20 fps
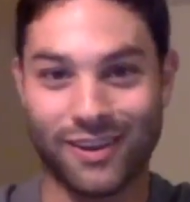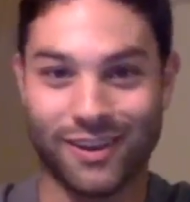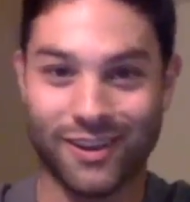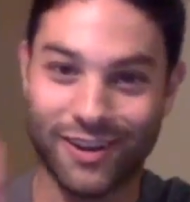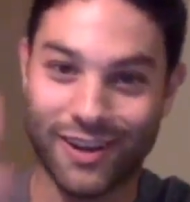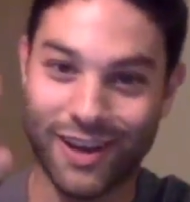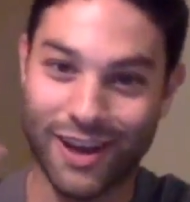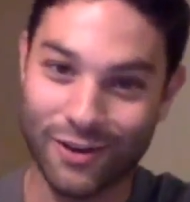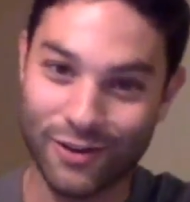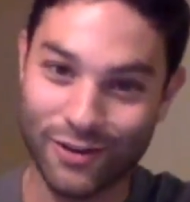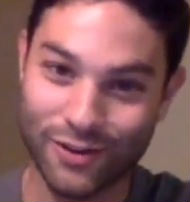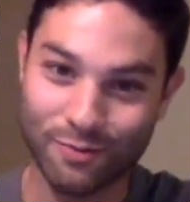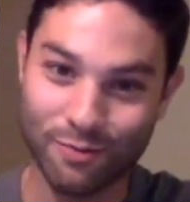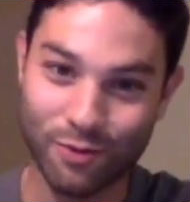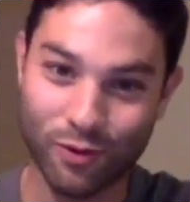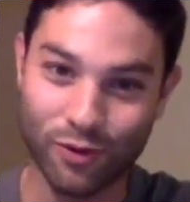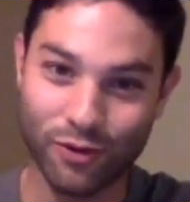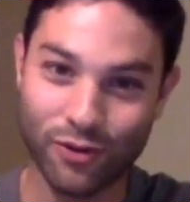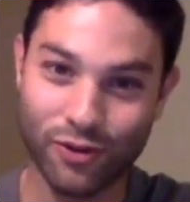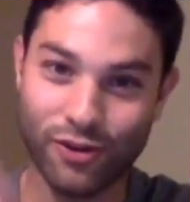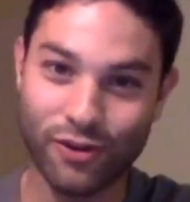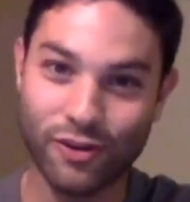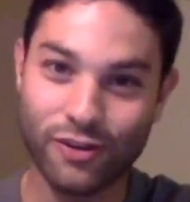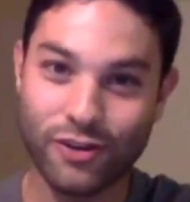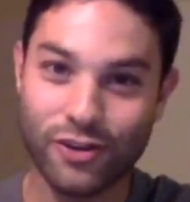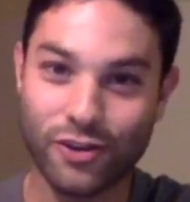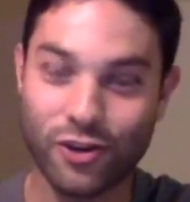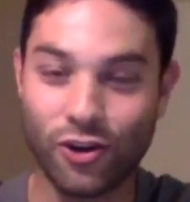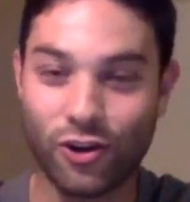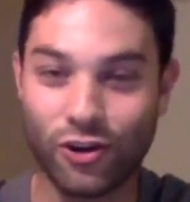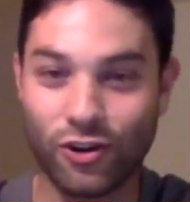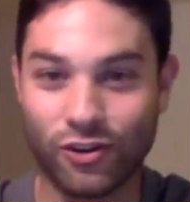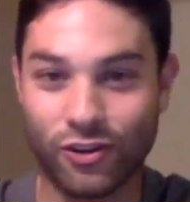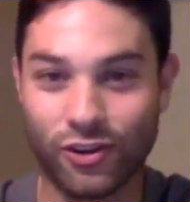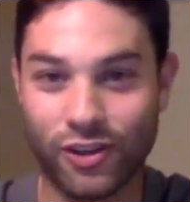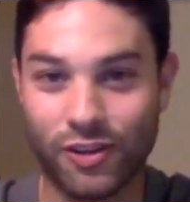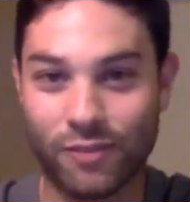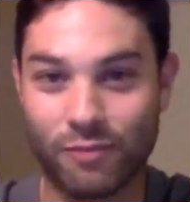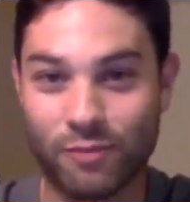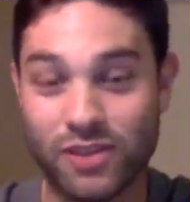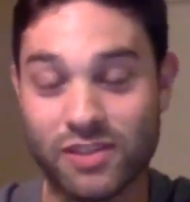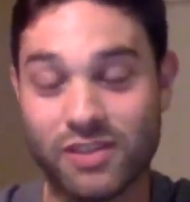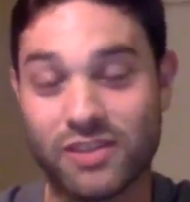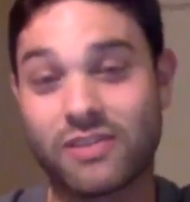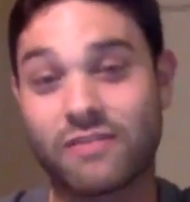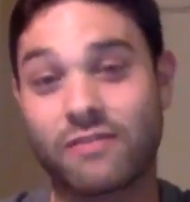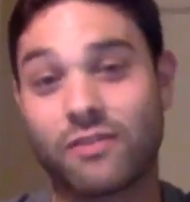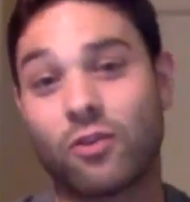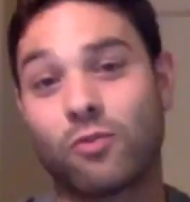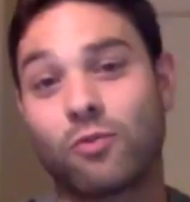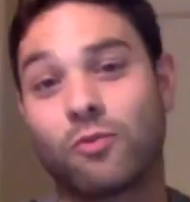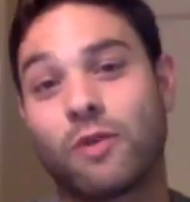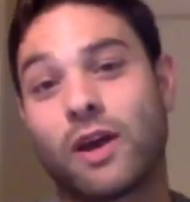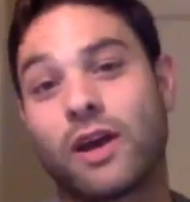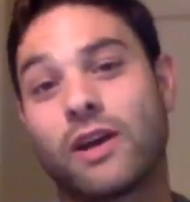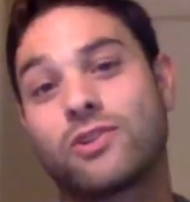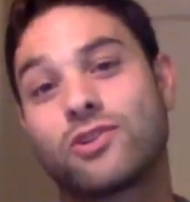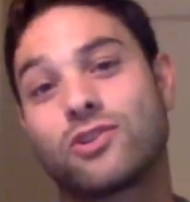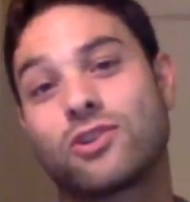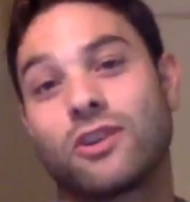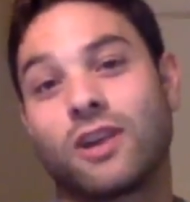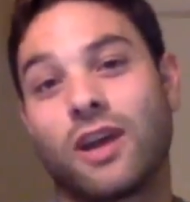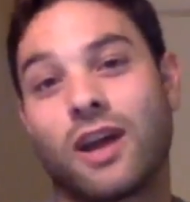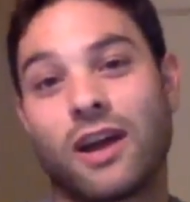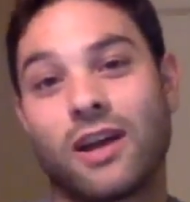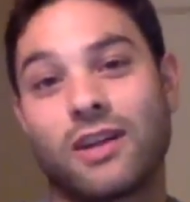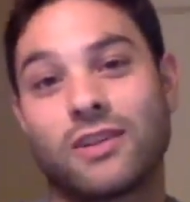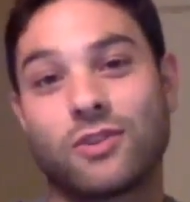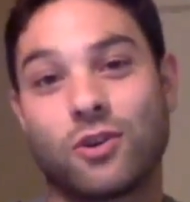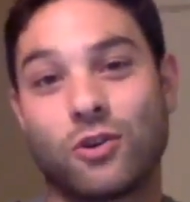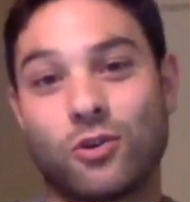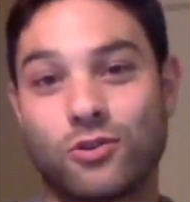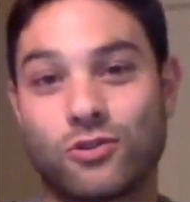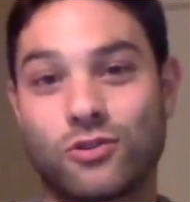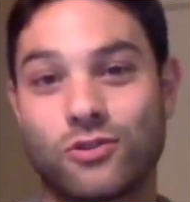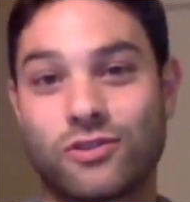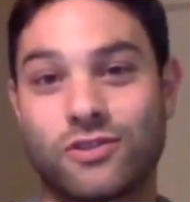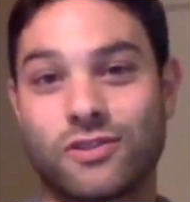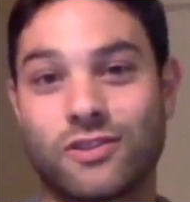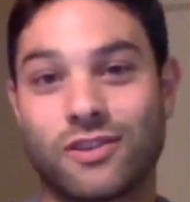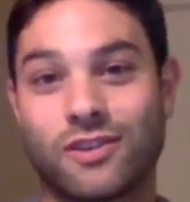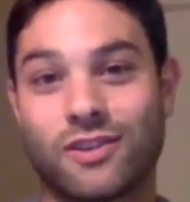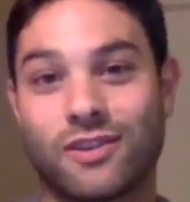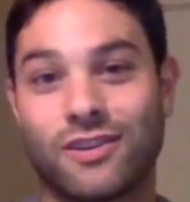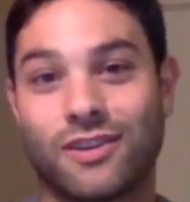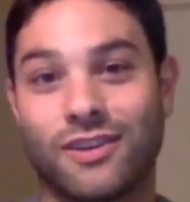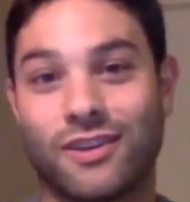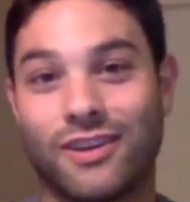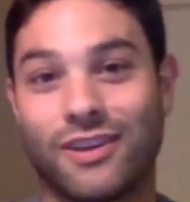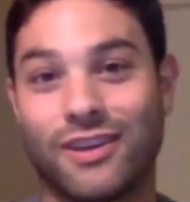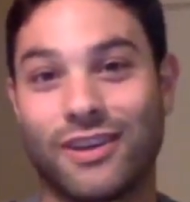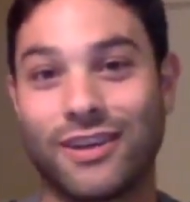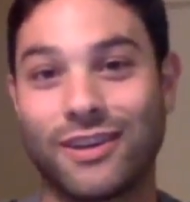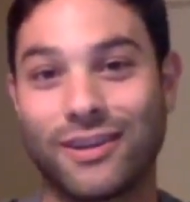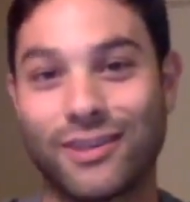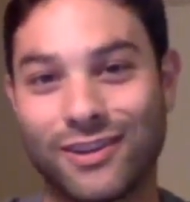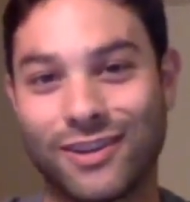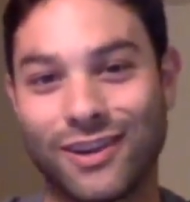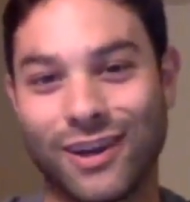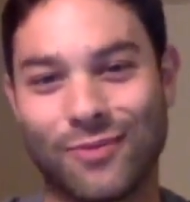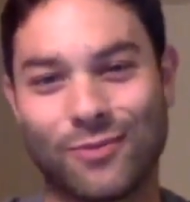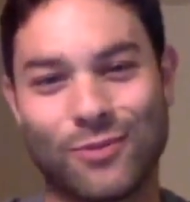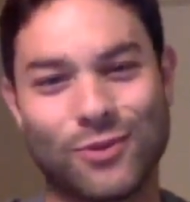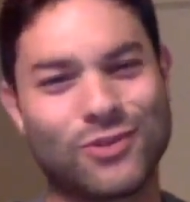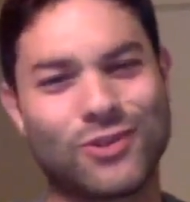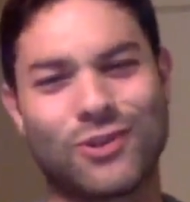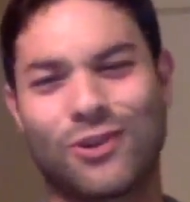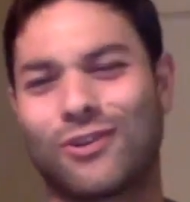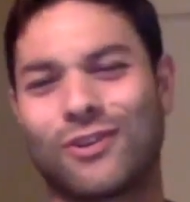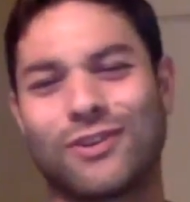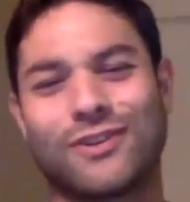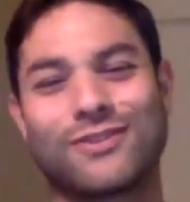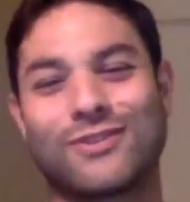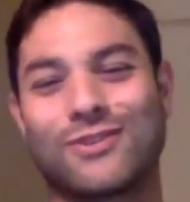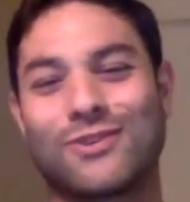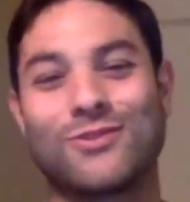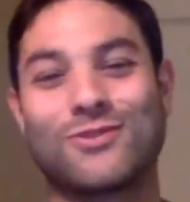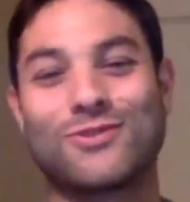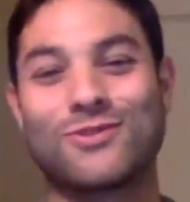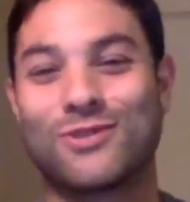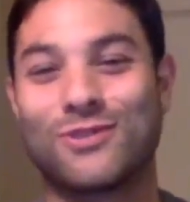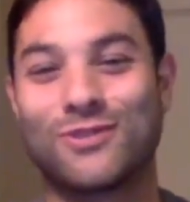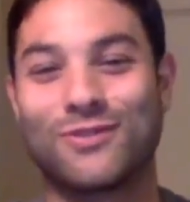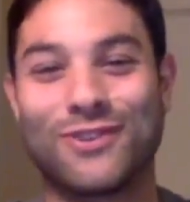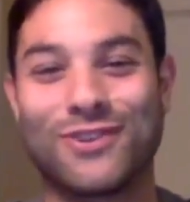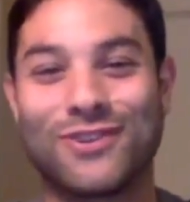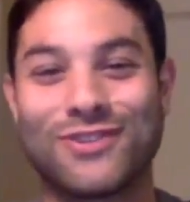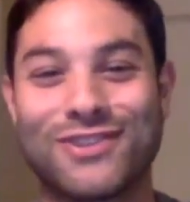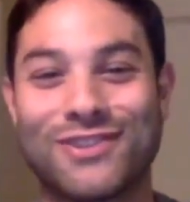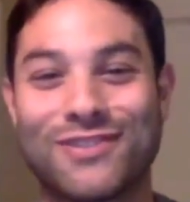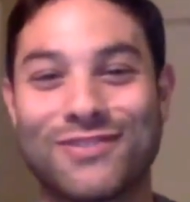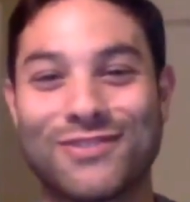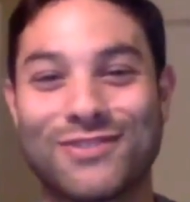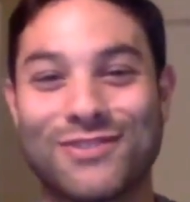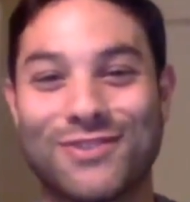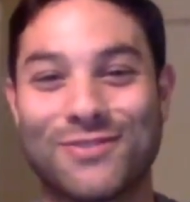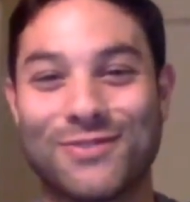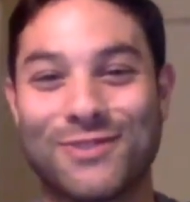Alex Boulder, currently Business Development Manager at Toast Inc. Almost called it Toast University for some